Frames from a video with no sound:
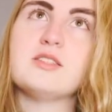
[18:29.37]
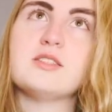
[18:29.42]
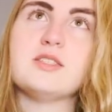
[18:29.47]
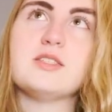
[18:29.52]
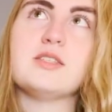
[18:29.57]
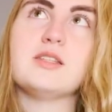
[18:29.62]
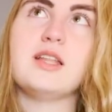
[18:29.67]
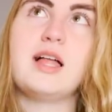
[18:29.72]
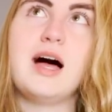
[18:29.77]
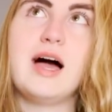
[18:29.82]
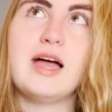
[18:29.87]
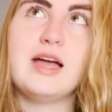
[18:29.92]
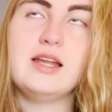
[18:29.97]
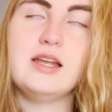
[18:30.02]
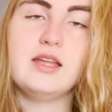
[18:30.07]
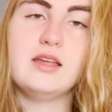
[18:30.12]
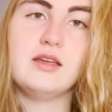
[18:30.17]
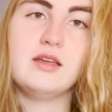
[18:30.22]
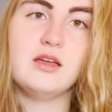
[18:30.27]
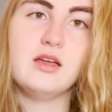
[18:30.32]

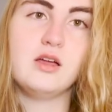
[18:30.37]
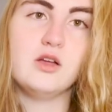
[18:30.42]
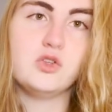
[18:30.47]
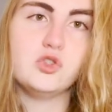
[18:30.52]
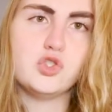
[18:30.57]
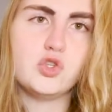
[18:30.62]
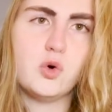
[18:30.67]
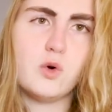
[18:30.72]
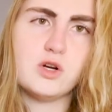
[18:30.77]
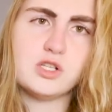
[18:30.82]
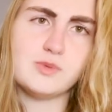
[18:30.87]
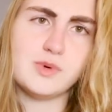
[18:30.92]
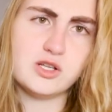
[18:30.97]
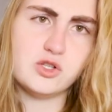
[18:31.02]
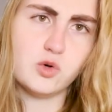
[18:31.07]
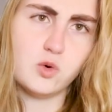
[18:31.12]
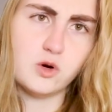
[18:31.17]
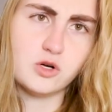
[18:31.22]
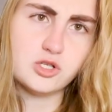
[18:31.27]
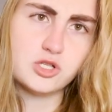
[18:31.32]
slide towards my
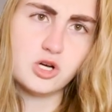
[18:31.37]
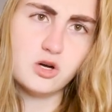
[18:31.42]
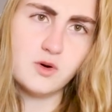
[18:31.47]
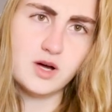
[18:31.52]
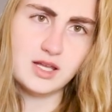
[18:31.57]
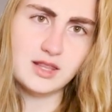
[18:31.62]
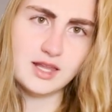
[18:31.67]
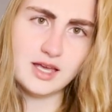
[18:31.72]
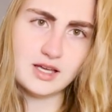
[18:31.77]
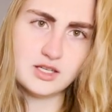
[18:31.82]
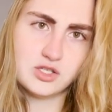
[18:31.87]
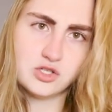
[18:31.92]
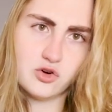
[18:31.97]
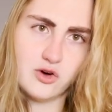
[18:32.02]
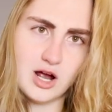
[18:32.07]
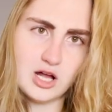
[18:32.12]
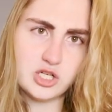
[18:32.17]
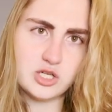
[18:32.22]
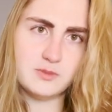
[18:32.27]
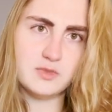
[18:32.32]
torso and like
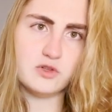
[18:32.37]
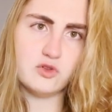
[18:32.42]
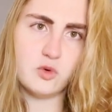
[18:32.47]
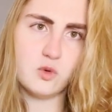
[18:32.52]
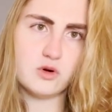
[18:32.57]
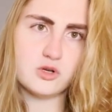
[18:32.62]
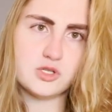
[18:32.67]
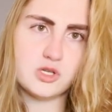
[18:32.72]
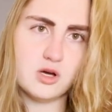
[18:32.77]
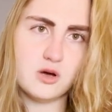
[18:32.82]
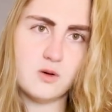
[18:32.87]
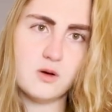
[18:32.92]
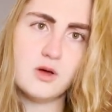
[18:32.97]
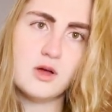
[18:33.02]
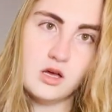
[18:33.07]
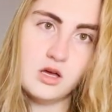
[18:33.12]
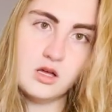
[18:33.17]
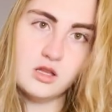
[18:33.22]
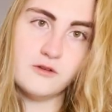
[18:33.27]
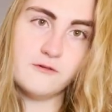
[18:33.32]
scratch up the torso.
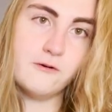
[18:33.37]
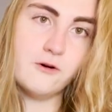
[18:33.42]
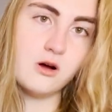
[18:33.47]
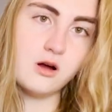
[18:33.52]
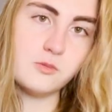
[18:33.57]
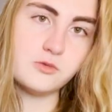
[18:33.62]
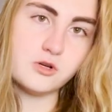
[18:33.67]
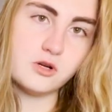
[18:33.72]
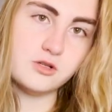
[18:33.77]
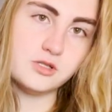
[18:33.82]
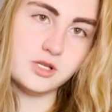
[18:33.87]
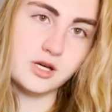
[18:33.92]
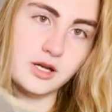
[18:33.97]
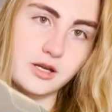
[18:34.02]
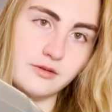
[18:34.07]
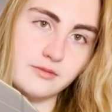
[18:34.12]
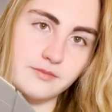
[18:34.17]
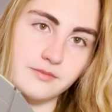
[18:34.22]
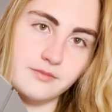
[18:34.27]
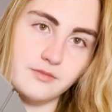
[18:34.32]
The forearms aren't
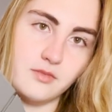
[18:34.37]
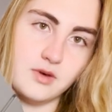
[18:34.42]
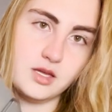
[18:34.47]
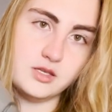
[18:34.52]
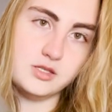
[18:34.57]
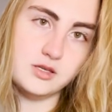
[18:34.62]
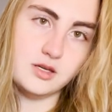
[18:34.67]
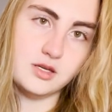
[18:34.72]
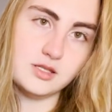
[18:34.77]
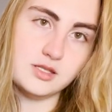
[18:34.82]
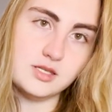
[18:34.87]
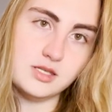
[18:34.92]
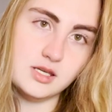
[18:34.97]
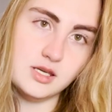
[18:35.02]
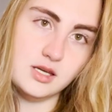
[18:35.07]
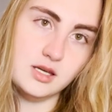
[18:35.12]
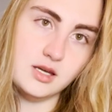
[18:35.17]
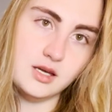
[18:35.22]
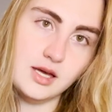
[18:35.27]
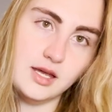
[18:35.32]
done, as you can
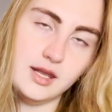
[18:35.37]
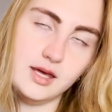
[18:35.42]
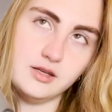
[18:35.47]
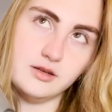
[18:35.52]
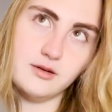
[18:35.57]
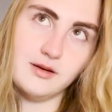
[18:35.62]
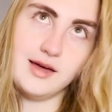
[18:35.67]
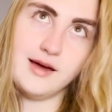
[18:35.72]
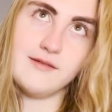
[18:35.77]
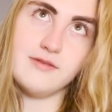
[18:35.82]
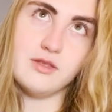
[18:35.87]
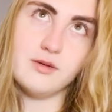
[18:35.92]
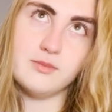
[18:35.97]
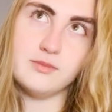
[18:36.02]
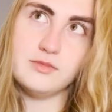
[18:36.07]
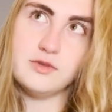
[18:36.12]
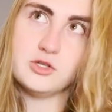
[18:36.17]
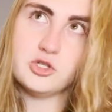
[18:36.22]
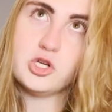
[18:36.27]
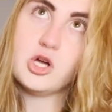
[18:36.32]
see, and I don't have them
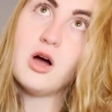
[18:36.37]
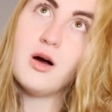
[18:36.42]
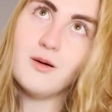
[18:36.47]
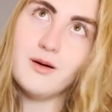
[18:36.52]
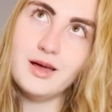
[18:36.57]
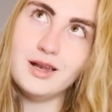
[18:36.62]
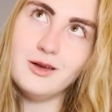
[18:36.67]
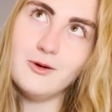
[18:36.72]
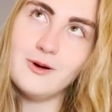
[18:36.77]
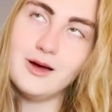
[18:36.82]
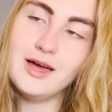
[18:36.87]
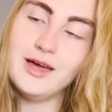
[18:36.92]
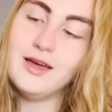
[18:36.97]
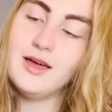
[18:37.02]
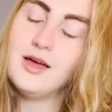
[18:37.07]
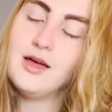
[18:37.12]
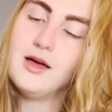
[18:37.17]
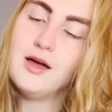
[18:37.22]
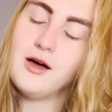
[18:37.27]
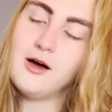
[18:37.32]
to show anyway.
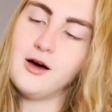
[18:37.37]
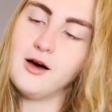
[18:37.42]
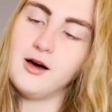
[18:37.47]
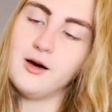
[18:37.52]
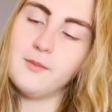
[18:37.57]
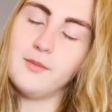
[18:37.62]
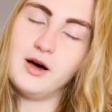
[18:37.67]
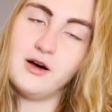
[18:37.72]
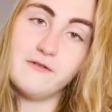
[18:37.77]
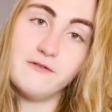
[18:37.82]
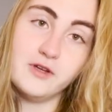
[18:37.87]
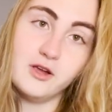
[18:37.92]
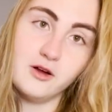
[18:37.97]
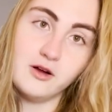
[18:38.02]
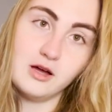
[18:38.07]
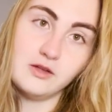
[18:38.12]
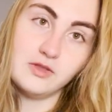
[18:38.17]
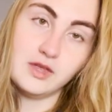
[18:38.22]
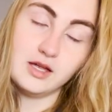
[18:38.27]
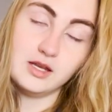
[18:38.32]
I'll
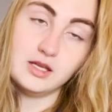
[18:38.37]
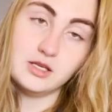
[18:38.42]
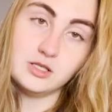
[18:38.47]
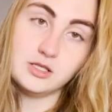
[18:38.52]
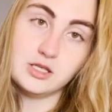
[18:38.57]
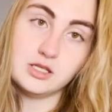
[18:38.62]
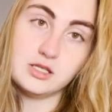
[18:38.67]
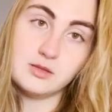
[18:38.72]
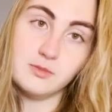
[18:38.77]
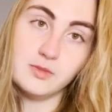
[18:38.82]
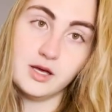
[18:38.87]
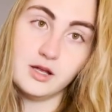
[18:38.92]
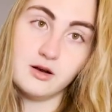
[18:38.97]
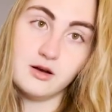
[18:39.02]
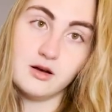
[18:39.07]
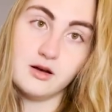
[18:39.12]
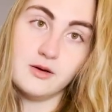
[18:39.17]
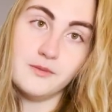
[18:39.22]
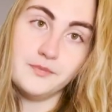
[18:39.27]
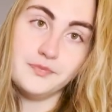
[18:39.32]
figure out that hinge system
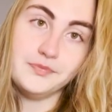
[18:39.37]
later.